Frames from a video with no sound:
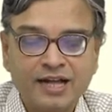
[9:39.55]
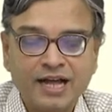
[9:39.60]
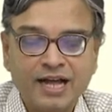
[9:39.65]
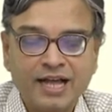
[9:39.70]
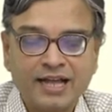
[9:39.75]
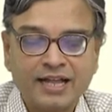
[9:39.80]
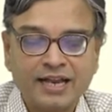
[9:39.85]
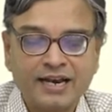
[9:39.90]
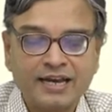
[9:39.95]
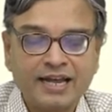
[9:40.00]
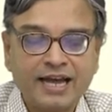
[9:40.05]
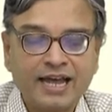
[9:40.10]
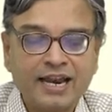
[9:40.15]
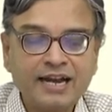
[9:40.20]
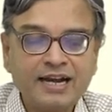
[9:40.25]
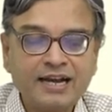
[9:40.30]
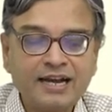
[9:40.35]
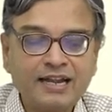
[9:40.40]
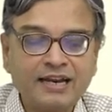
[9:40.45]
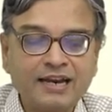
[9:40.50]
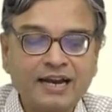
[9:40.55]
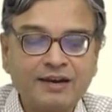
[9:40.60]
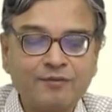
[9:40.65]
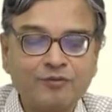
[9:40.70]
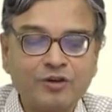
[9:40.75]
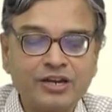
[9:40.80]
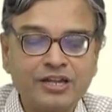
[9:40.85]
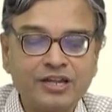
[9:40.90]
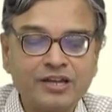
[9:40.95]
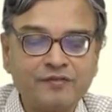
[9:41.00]
I can directly write
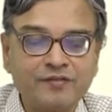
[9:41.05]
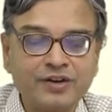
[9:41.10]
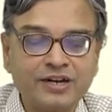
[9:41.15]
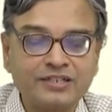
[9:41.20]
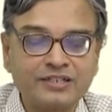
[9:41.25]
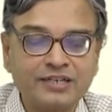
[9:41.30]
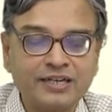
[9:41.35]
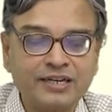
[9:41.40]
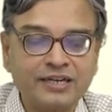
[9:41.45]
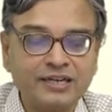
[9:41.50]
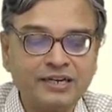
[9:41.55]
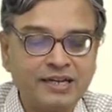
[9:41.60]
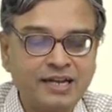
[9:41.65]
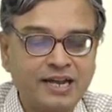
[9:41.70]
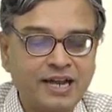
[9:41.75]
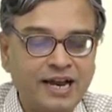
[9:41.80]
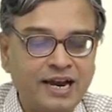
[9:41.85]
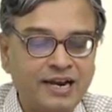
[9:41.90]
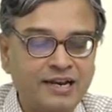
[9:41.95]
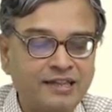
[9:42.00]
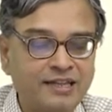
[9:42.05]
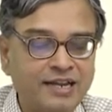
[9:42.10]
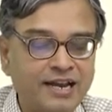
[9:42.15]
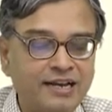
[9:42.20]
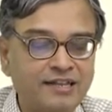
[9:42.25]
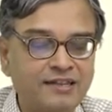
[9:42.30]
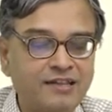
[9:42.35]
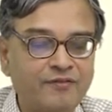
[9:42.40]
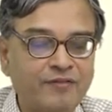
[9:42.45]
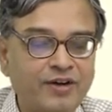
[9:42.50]
one equation and
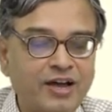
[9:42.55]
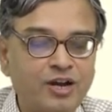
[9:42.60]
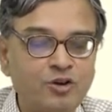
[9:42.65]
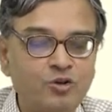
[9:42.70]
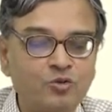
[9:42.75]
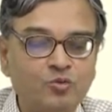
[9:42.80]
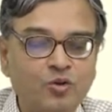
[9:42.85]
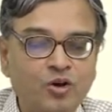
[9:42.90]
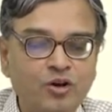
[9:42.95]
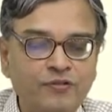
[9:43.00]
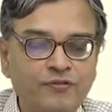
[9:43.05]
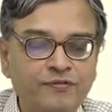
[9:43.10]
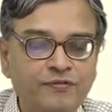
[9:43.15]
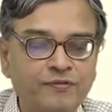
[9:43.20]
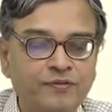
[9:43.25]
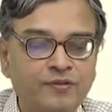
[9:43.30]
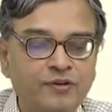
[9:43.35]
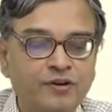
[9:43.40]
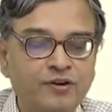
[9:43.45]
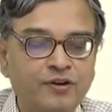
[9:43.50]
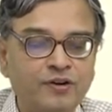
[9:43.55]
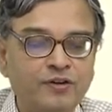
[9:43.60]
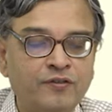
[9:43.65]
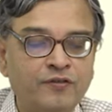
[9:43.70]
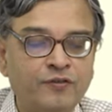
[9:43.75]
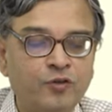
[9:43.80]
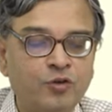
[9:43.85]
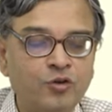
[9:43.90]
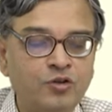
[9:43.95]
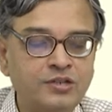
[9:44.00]
get the value of
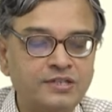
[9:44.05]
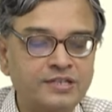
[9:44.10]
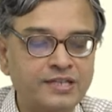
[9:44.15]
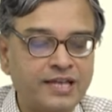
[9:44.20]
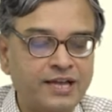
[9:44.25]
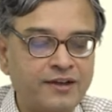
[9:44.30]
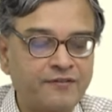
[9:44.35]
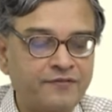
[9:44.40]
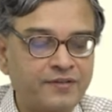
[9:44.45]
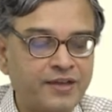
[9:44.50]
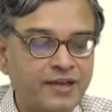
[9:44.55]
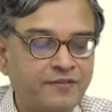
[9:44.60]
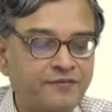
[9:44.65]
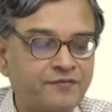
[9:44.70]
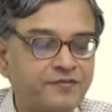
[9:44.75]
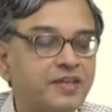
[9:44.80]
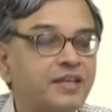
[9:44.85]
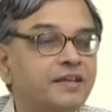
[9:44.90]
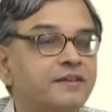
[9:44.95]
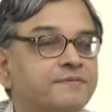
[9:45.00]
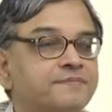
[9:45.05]
force F F E,